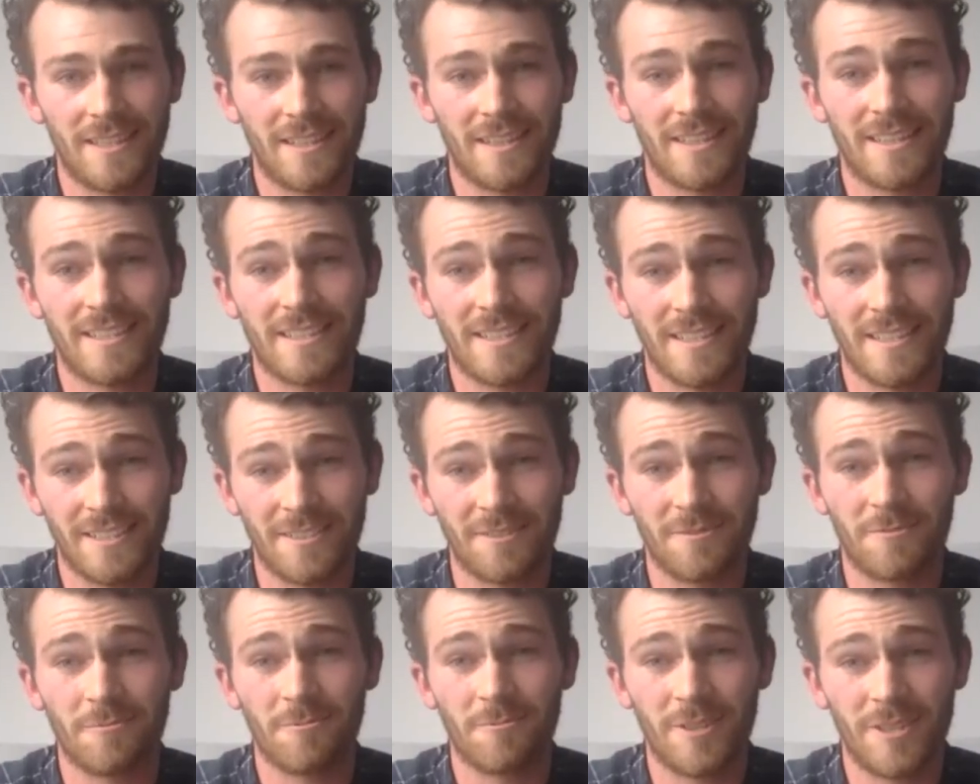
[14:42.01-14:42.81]
but to see
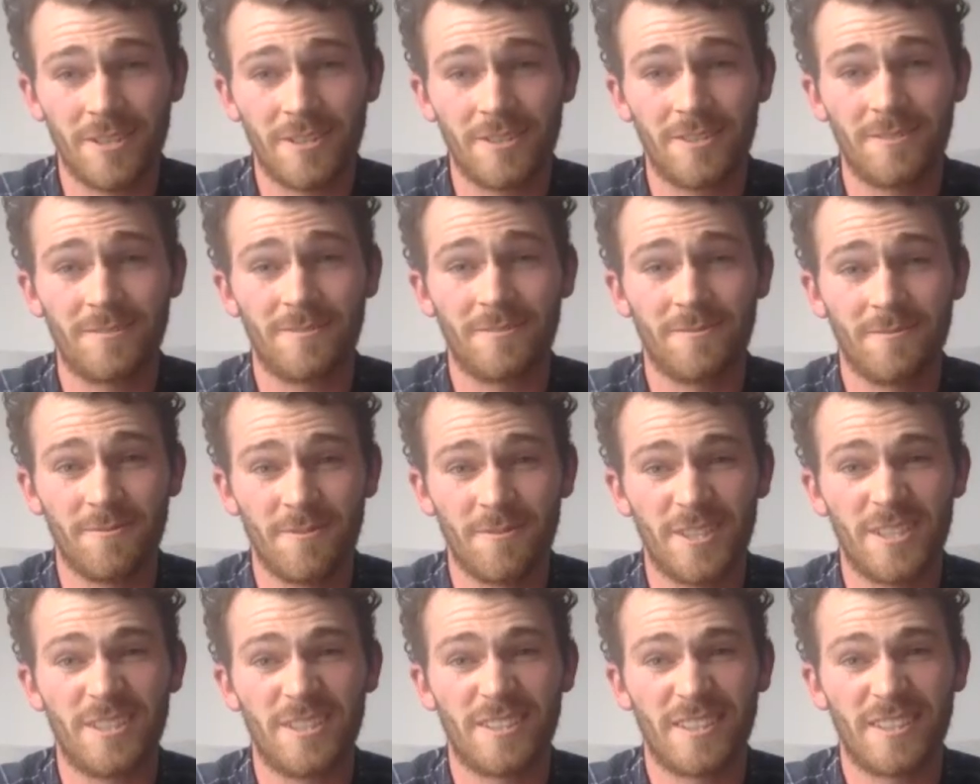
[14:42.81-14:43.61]
that this is a
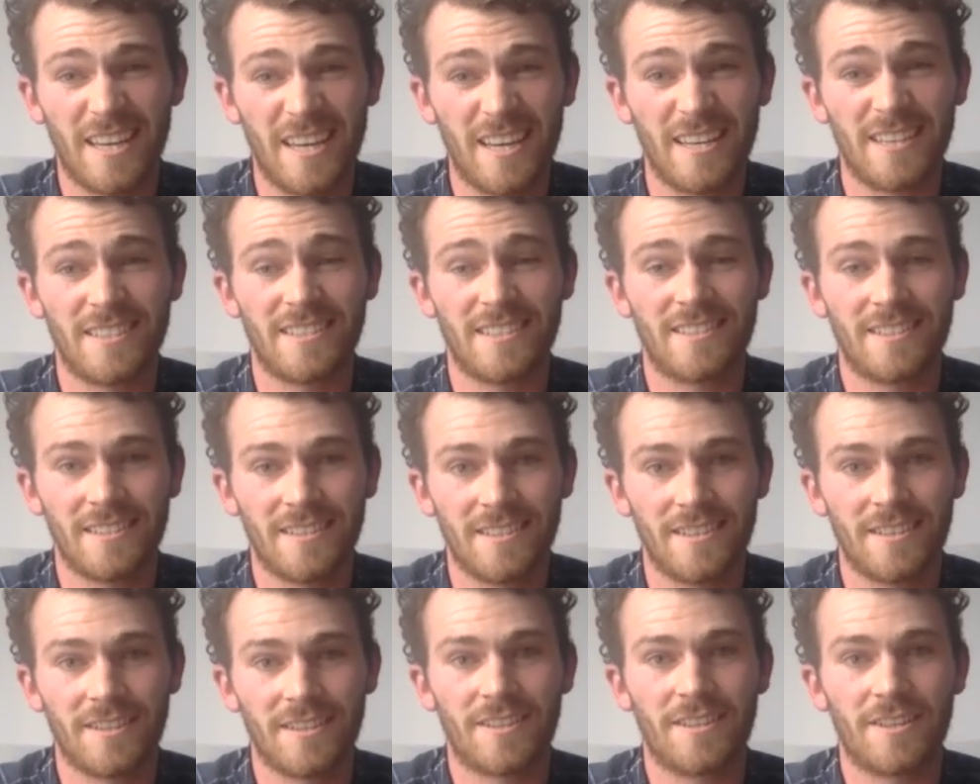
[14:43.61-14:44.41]
real case